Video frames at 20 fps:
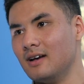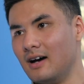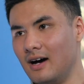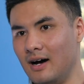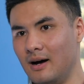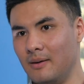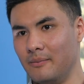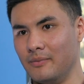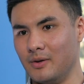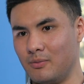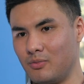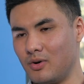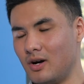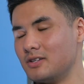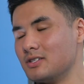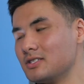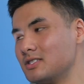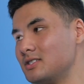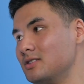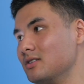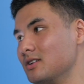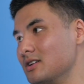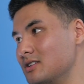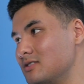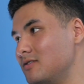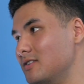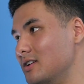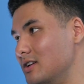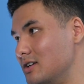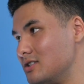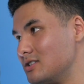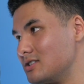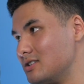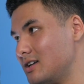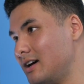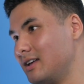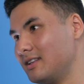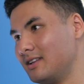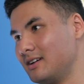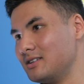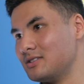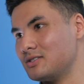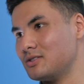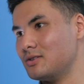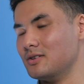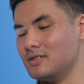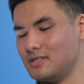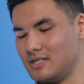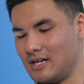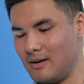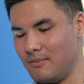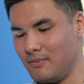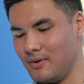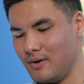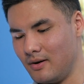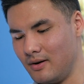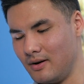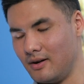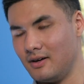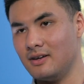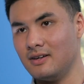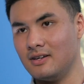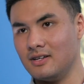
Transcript: um, the project still gets finished at like a certain time period.